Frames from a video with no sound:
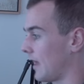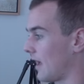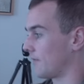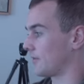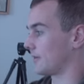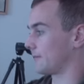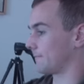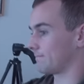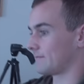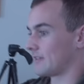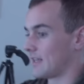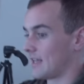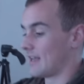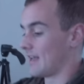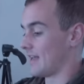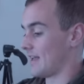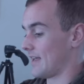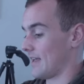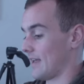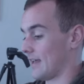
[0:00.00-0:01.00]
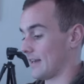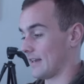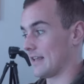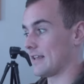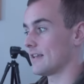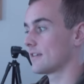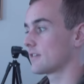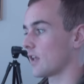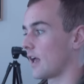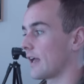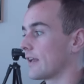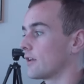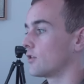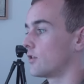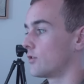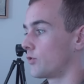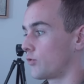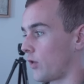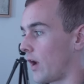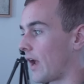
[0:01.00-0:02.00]
Kevin, and he's
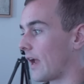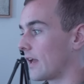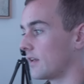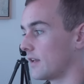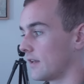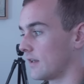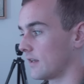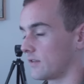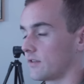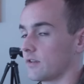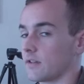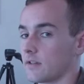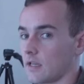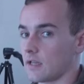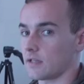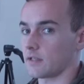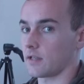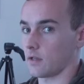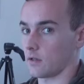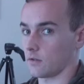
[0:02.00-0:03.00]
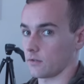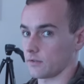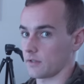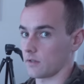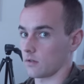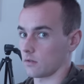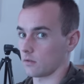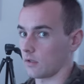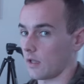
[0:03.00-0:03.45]
like trying to get the details here.